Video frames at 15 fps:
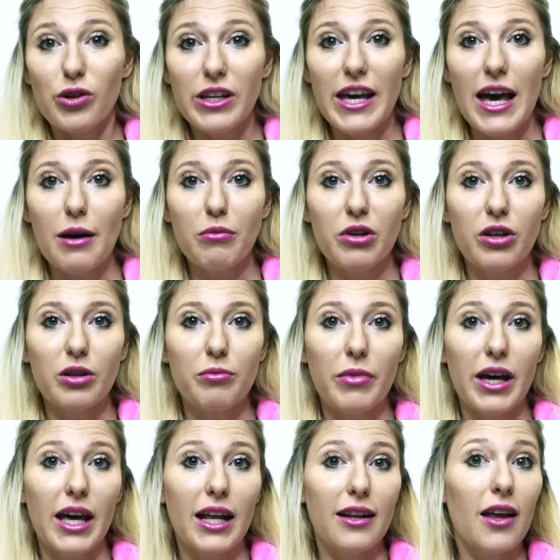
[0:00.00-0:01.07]
Julia M.
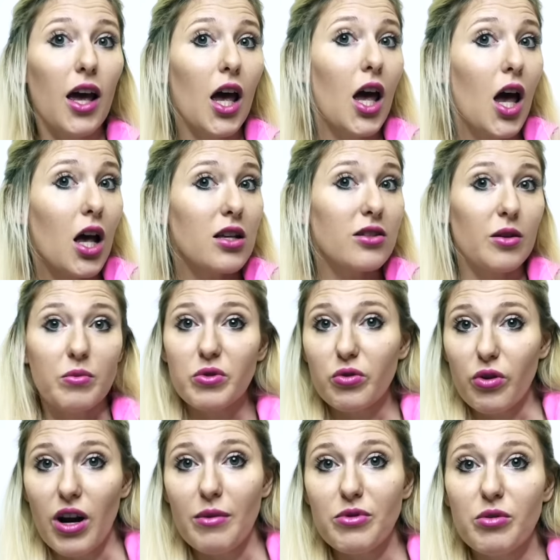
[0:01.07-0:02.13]
Goodman,
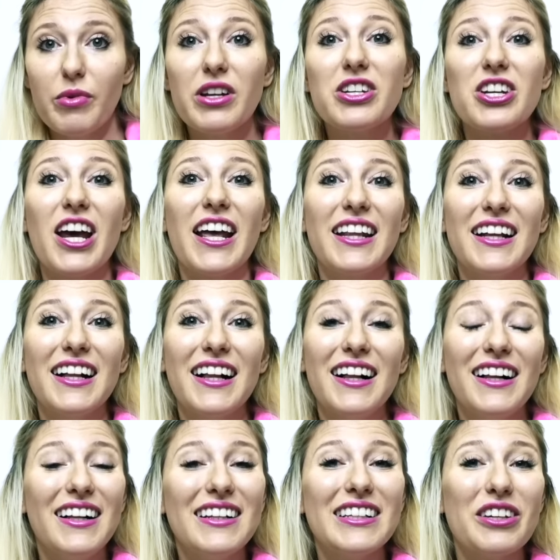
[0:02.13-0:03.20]
subscribe to my
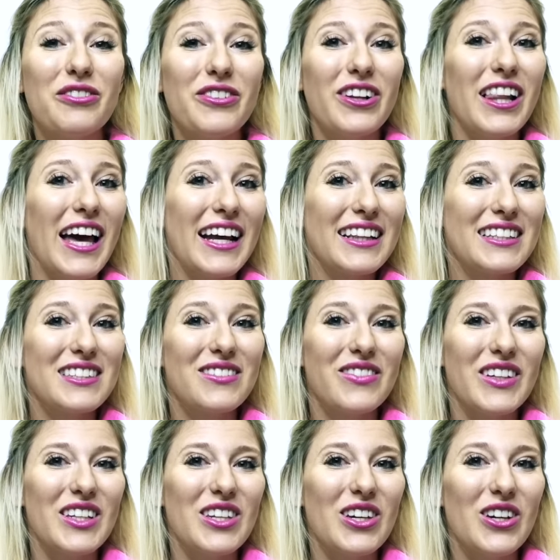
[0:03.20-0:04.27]
channel if you like this
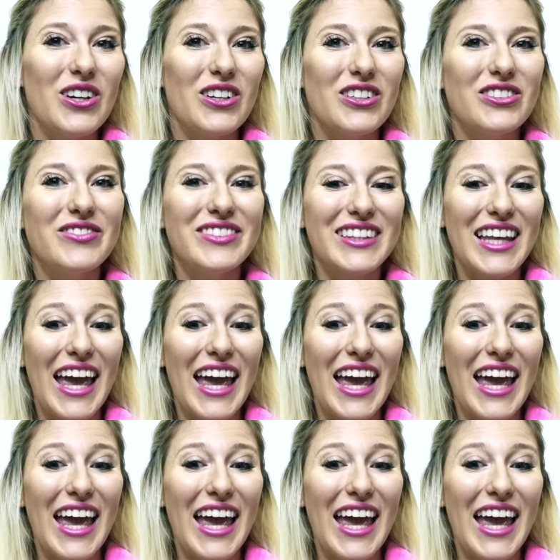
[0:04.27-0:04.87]
video,